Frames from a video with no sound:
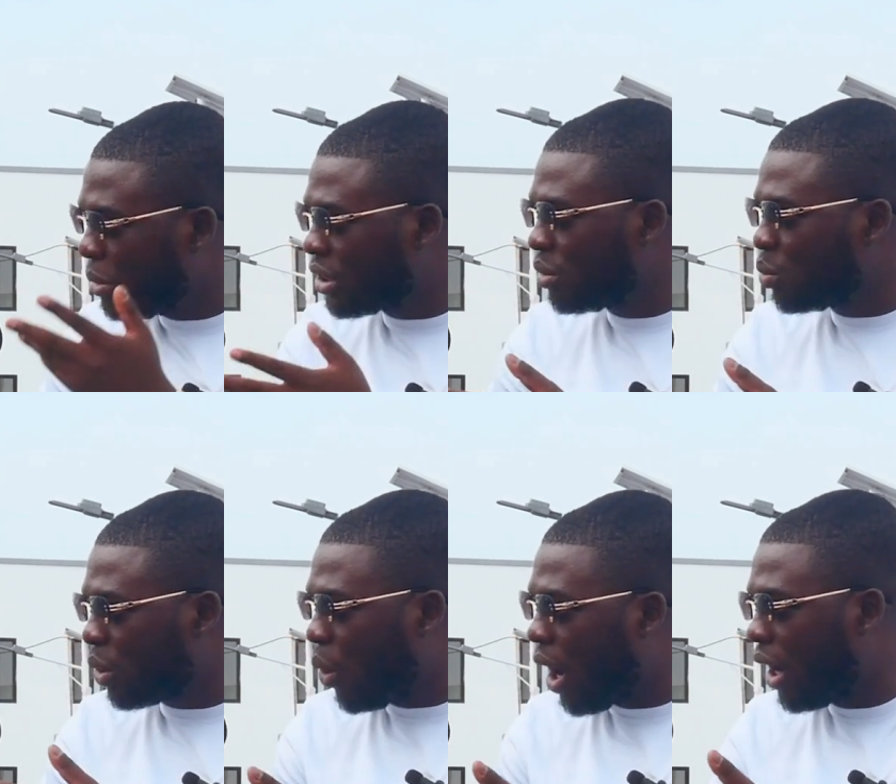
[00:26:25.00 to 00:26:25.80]
commission
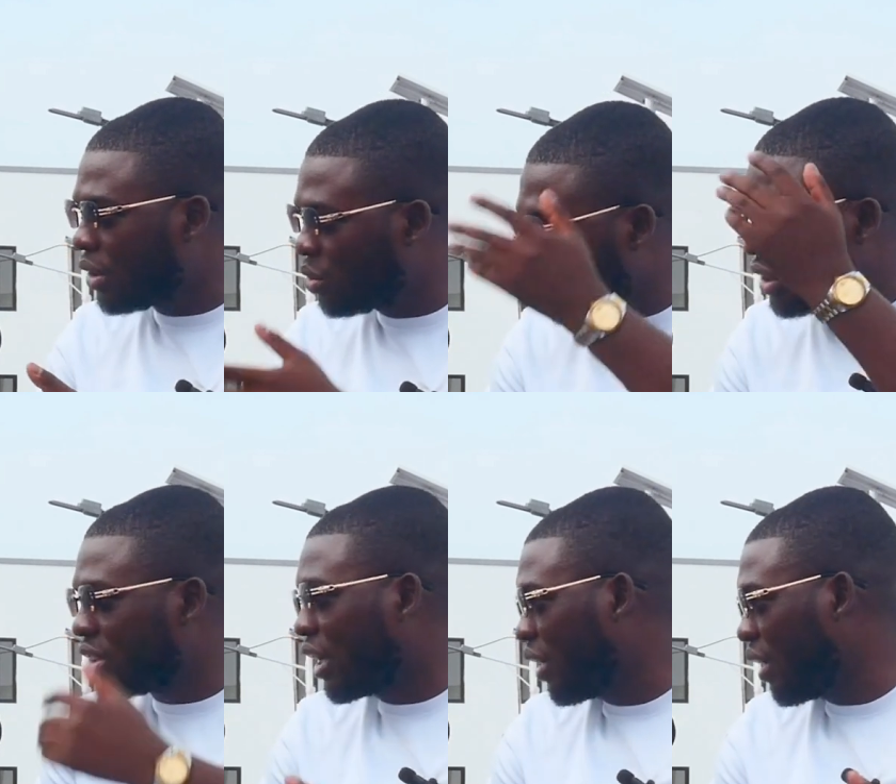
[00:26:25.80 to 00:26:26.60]
require to
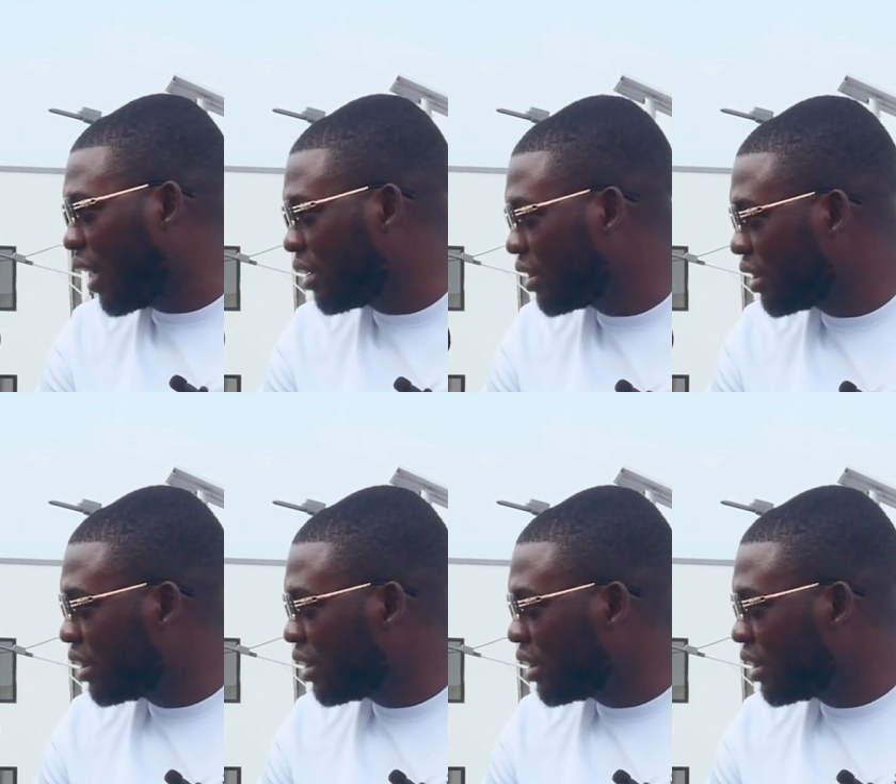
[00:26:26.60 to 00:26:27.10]
register your land?